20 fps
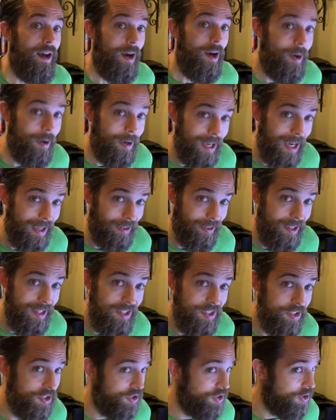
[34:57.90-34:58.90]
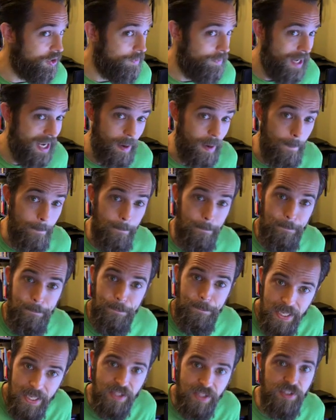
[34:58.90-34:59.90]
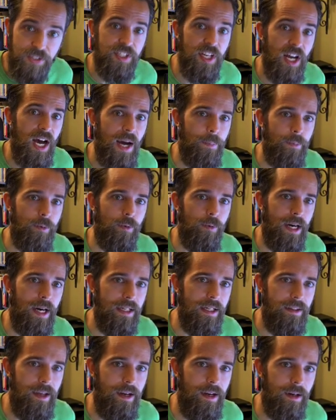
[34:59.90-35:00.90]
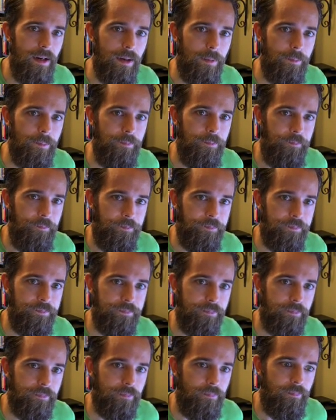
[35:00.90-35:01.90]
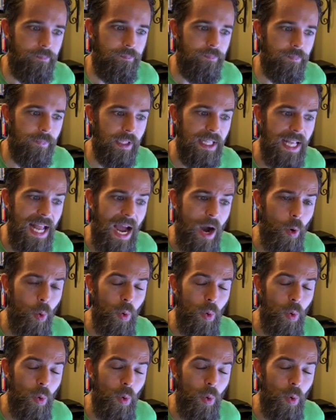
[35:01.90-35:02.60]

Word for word: Okay, let's take a big stop right there now,